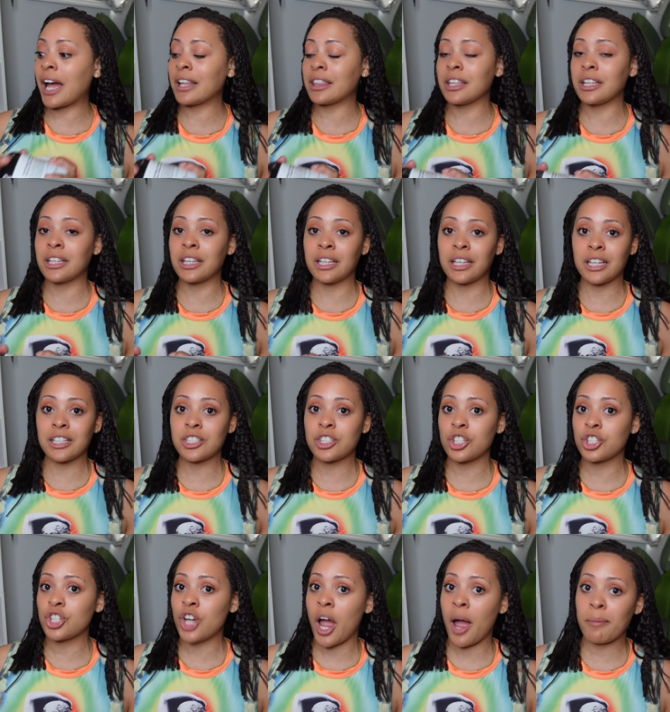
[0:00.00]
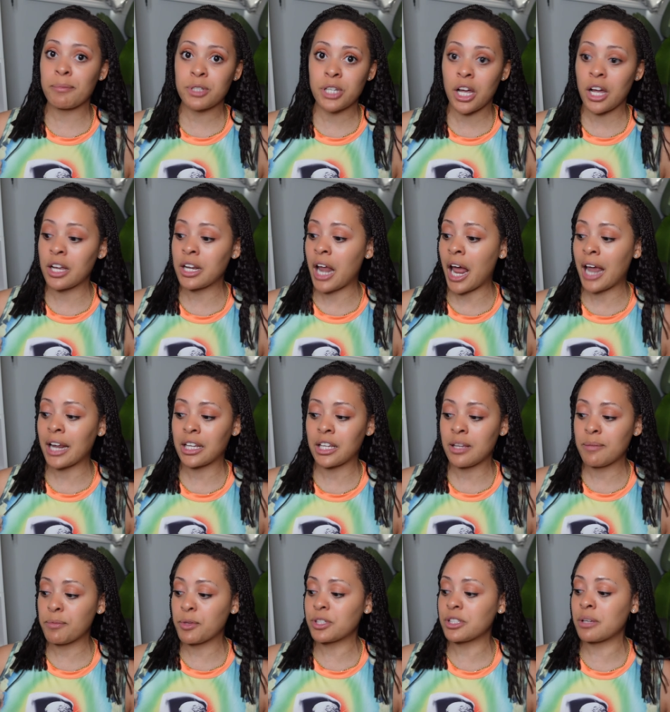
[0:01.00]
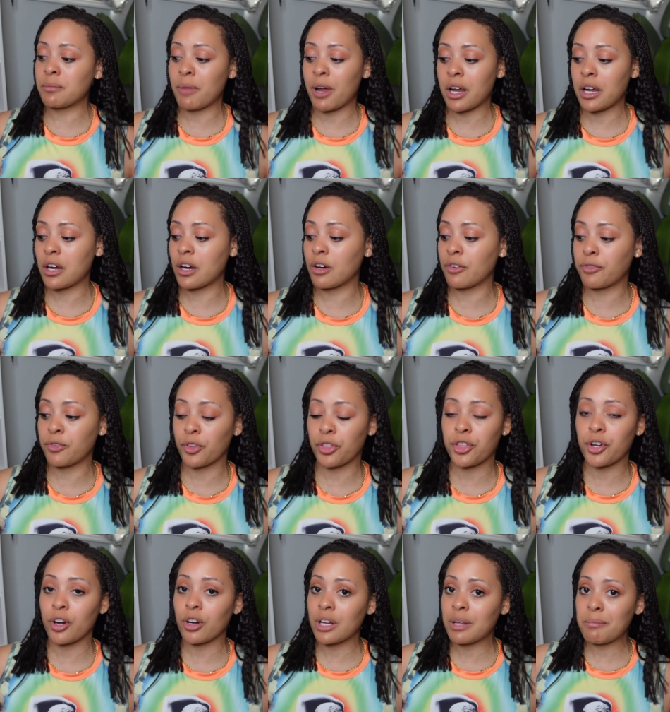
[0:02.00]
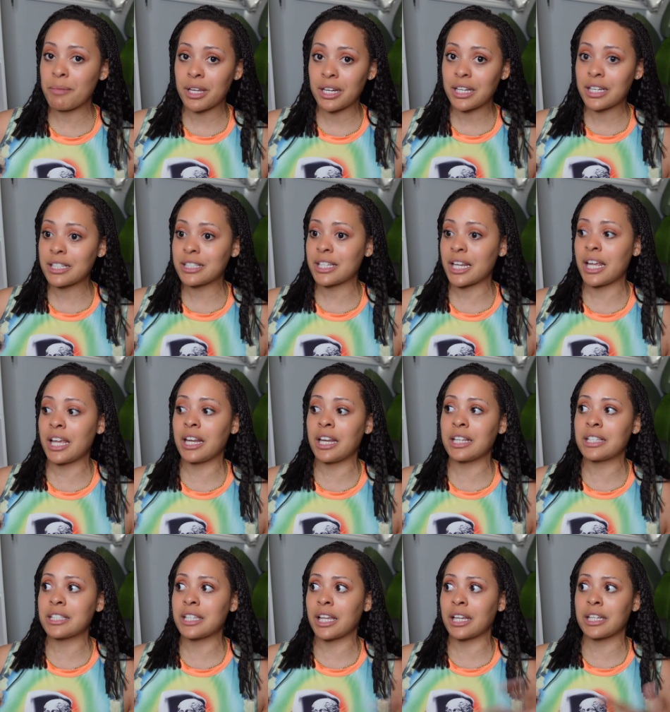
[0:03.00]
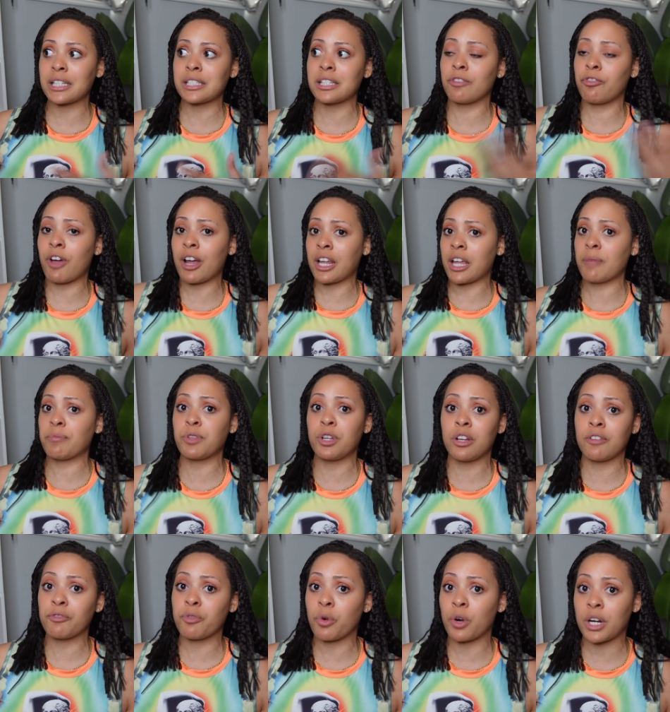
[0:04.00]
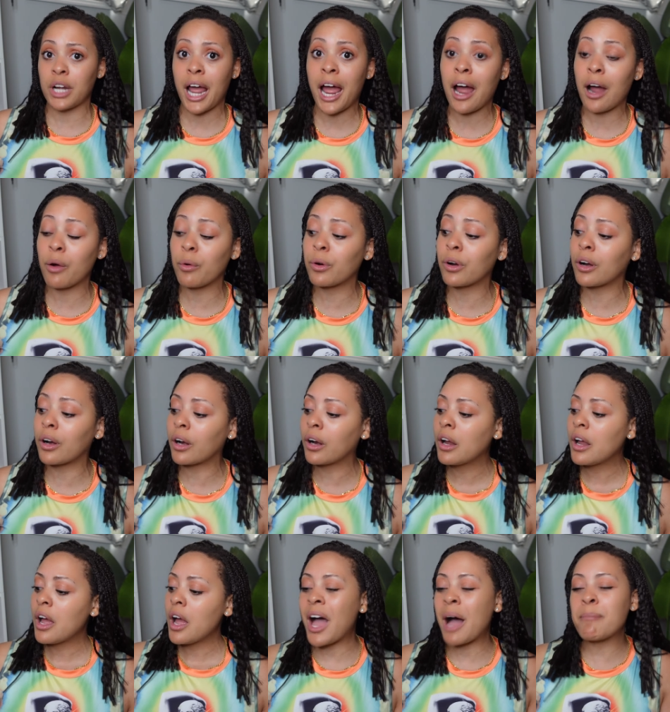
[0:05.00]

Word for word: I think it gets the job done. I keep this in my hair for 30 minutes and it's like as if I kept it in for an hour.